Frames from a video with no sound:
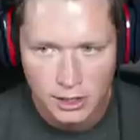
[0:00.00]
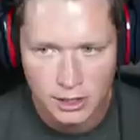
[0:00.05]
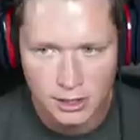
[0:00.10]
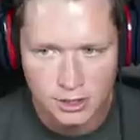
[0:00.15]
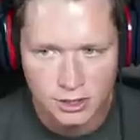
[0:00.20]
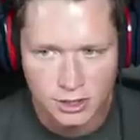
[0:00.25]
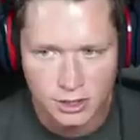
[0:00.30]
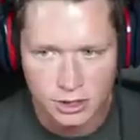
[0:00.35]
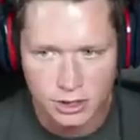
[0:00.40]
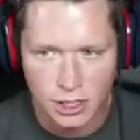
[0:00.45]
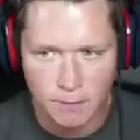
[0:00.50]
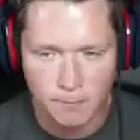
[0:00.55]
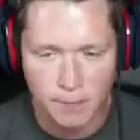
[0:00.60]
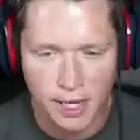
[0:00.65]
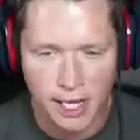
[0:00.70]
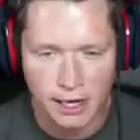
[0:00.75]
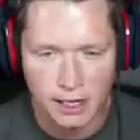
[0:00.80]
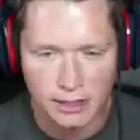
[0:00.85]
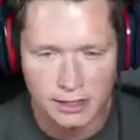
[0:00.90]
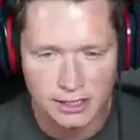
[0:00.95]
Let's just try to
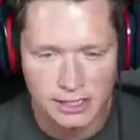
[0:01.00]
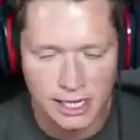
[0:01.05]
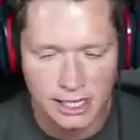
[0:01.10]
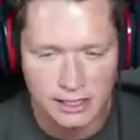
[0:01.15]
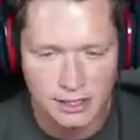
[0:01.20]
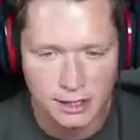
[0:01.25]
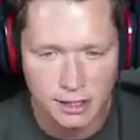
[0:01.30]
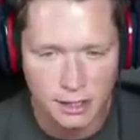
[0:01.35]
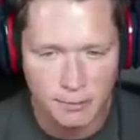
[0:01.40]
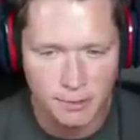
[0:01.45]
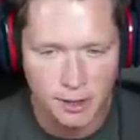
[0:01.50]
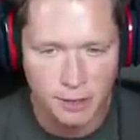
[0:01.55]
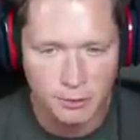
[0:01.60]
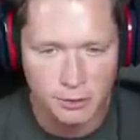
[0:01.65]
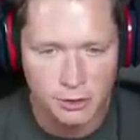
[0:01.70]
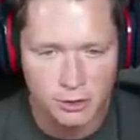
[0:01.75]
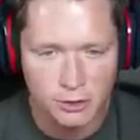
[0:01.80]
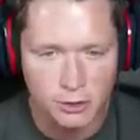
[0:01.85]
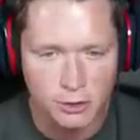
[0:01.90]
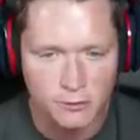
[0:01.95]
pad our stats a little bit. We're
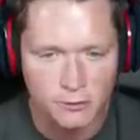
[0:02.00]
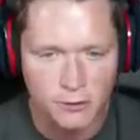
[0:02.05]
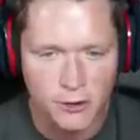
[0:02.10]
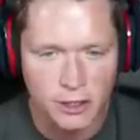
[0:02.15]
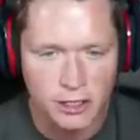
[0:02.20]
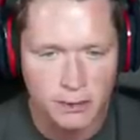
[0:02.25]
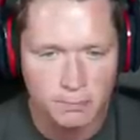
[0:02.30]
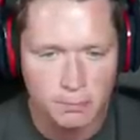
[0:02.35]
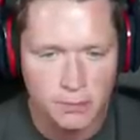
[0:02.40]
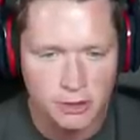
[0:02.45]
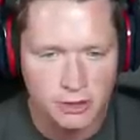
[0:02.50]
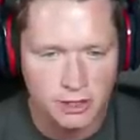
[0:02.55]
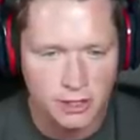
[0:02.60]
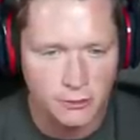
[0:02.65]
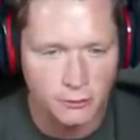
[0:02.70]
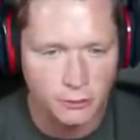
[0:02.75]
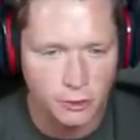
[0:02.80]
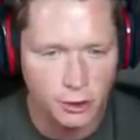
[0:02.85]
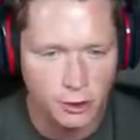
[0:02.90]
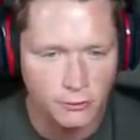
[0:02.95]
shooting 50%
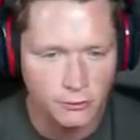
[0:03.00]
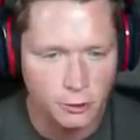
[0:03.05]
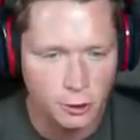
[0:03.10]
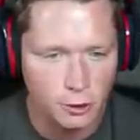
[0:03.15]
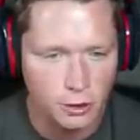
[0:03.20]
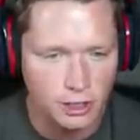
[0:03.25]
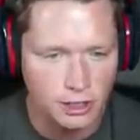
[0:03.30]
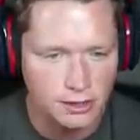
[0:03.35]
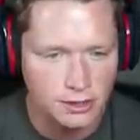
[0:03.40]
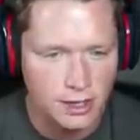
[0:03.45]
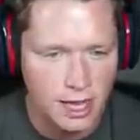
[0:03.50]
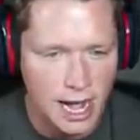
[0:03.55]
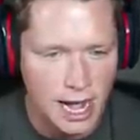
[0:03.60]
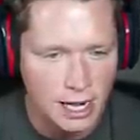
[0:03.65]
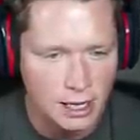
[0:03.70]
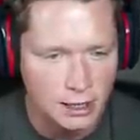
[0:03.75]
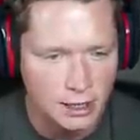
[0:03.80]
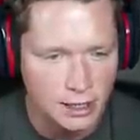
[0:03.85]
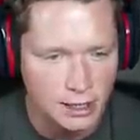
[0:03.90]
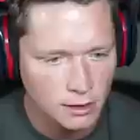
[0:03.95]
from the floor
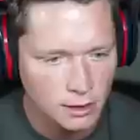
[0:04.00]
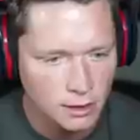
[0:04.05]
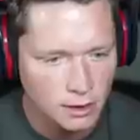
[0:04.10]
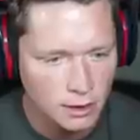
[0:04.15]
exactly.